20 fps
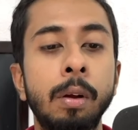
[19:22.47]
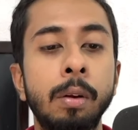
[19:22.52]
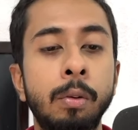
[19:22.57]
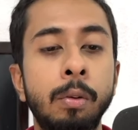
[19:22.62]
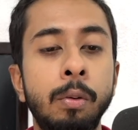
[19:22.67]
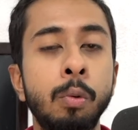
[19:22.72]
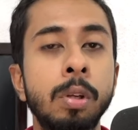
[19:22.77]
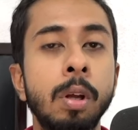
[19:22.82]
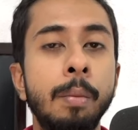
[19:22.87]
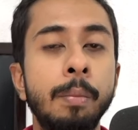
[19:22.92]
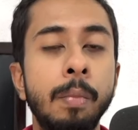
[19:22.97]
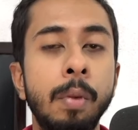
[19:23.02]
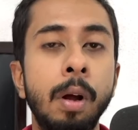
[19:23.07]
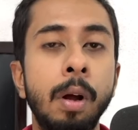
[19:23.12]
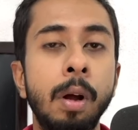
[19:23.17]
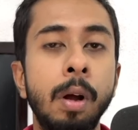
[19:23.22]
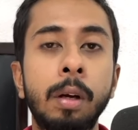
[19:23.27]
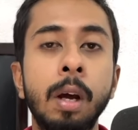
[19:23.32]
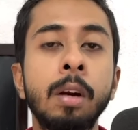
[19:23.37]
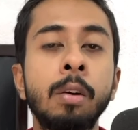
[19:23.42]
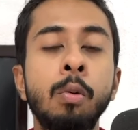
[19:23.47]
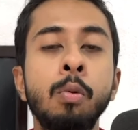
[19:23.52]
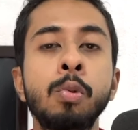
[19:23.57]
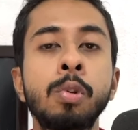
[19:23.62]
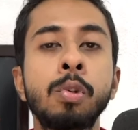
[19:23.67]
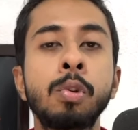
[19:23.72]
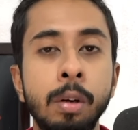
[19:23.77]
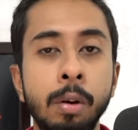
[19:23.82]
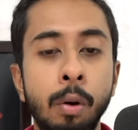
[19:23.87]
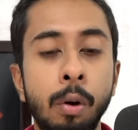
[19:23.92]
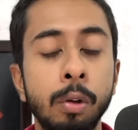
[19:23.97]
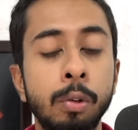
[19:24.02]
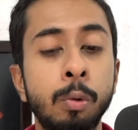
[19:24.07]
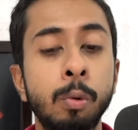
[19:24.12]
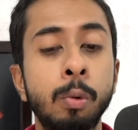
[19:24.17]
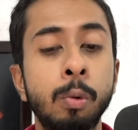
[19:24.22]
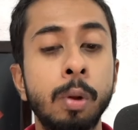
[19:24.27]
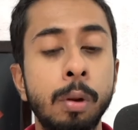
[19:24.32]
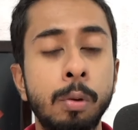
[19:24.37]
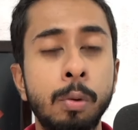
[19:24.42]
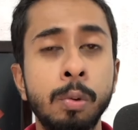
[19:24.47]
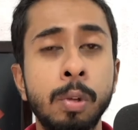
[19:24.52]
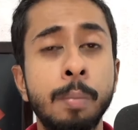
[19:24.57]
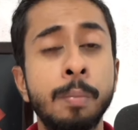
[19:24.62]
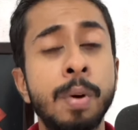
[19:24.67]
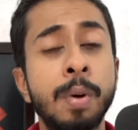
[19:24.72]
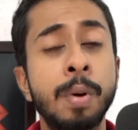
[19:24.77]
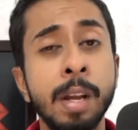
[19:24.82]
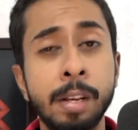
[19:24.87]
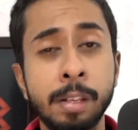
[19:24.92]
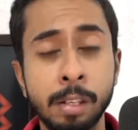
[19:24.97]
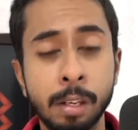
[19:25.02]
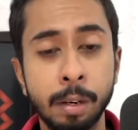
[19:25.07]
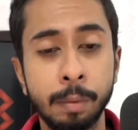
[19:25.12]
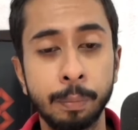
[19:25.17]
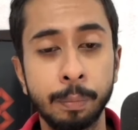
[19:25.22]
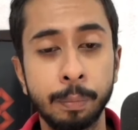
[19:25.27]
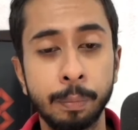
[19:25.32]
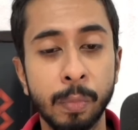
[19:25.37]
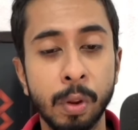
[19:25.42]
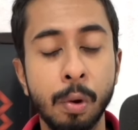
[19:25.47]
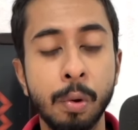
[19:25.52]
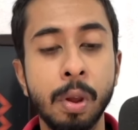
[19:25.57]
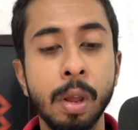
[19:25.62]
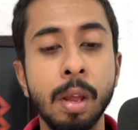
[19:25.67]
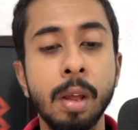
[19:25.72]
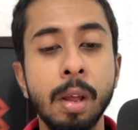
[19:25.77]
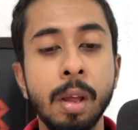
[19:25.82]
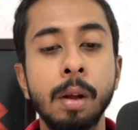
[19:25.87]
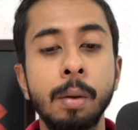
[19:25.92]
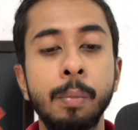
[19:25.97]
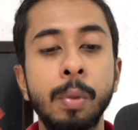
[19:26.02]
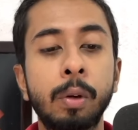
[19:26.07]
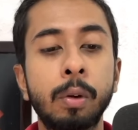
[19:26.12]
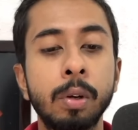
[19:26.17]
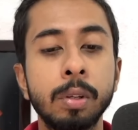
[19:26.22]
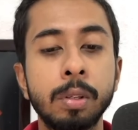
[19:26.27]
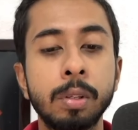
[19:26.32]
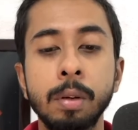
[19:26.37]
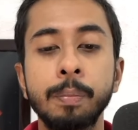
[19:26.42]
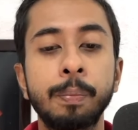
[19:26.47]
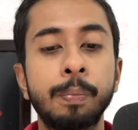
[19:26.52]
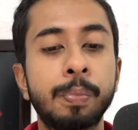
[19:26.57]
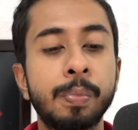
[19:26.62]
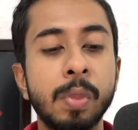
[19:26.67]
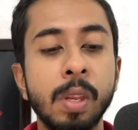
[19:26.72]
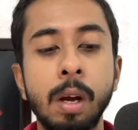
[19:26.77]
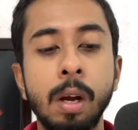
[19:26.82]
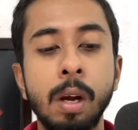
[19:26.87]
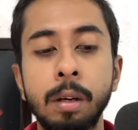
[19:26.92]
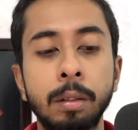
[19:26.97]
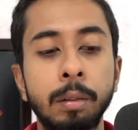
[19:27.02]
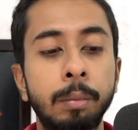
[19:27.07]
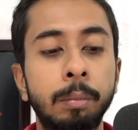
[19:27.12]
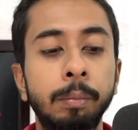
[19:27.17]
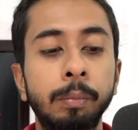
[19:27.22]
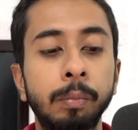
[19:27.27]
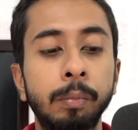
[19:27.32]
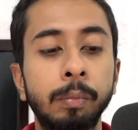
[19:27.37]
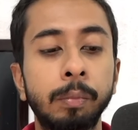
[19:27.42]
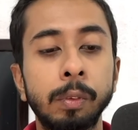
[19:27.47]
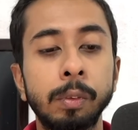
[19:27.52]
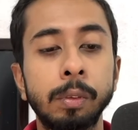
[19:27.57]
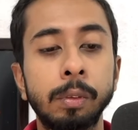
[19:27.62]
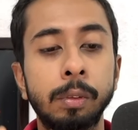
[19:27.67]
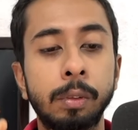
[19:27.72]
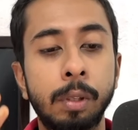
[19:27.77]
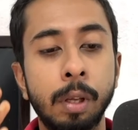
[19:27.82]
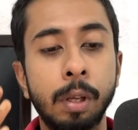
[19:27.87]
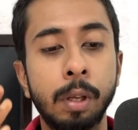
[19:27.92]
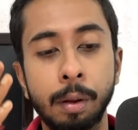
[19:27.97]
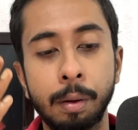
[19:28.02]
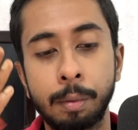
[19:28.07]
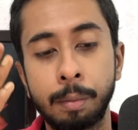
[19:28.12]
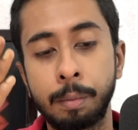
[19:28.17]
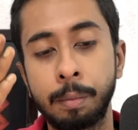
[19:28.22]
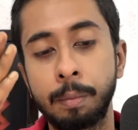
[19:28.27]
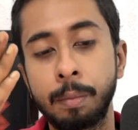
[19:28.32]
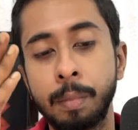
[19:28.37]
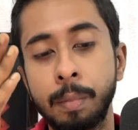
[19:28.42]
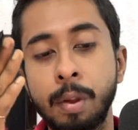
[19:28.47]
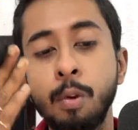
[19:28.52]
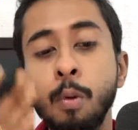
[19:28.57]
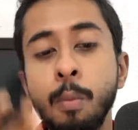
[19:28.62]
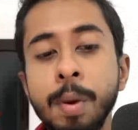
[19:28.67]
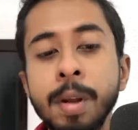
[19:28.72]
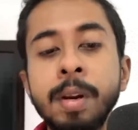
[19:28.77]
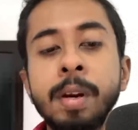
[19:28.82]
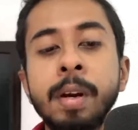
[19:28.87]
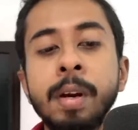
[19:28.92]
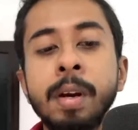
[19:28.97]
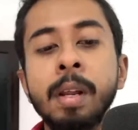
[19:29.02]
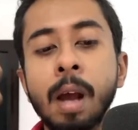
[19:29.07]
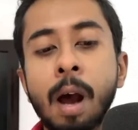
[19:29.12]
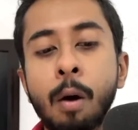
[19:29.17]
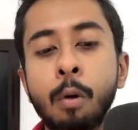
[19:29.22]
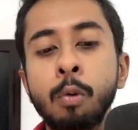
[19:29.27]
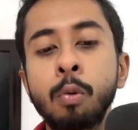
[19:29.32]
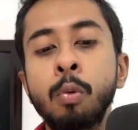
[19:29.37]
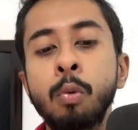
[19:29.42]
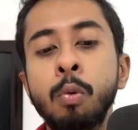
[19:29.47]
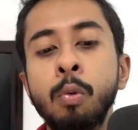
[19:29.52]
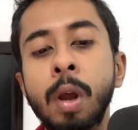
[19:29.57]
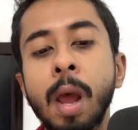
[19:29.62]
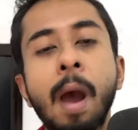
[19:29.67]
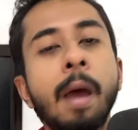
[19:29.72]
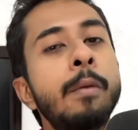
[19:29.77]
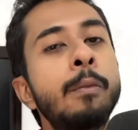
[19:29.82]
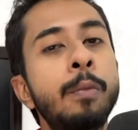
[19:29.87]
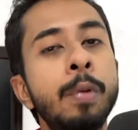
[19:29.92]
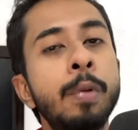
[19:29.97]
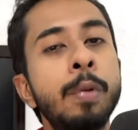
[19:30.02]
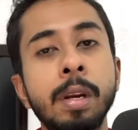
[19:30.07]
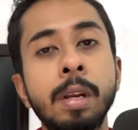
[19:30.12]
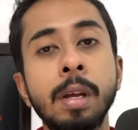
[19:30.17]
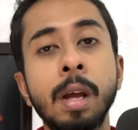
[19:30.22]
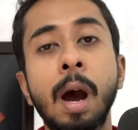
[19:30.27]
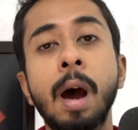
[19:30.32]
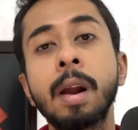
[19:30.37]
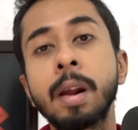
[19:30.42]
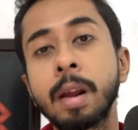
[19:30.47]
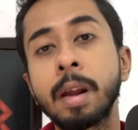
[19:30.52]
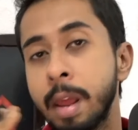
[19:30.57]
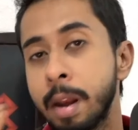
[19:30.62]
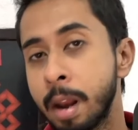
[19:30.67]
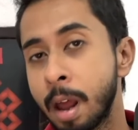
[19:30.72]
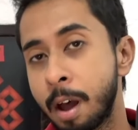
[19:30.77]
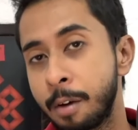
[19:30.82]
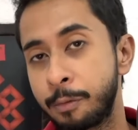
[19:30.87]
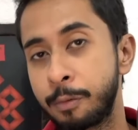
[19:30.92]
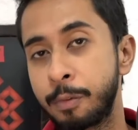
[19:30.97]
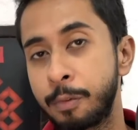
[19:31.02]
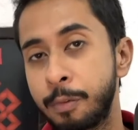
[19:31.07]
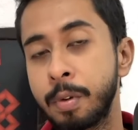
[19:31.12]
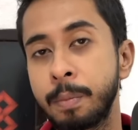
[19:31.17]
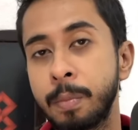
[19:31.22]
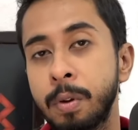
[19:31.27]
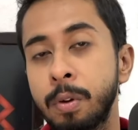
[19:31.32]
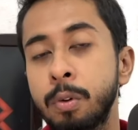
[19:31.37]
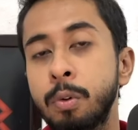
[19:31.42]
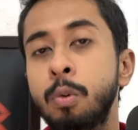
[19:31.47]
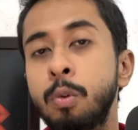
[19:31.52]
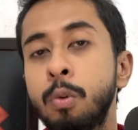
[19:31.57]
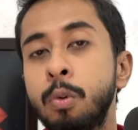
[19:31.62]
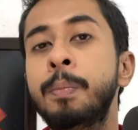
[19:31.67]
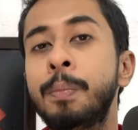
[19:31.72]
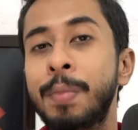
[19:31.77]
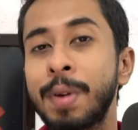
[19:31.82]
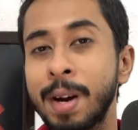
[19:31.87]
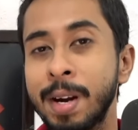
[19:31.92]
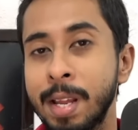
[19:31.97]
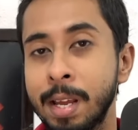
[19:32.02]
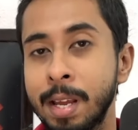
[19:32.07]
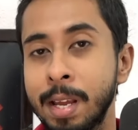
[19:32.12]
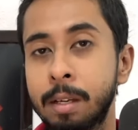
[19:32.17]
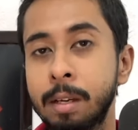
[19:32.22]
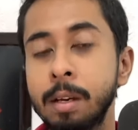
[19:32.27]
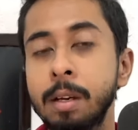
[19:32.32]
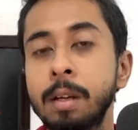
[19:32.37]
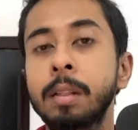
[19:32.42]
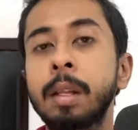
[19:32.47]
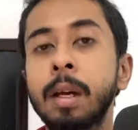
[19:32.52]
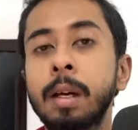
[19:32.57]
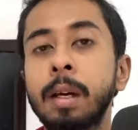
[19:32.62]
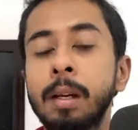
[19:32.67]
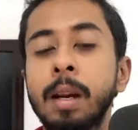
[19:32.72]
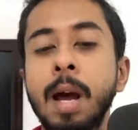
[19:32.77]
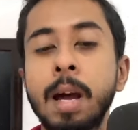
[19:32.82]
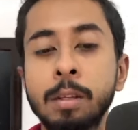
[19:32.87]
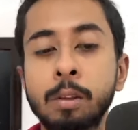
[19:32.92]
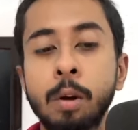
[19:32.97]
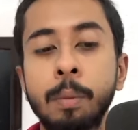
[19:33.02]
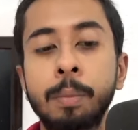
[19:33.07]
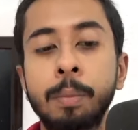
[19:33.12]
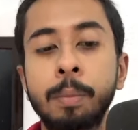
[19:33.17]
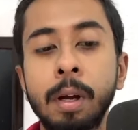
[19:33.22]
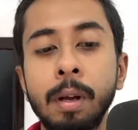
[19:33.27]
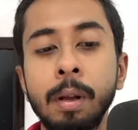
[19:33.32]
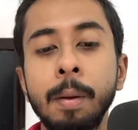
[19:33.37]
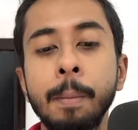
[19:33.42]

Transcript: some conclusion or to some prediction. Okay, because the humidity, outlook and windy are enough to predict the class of the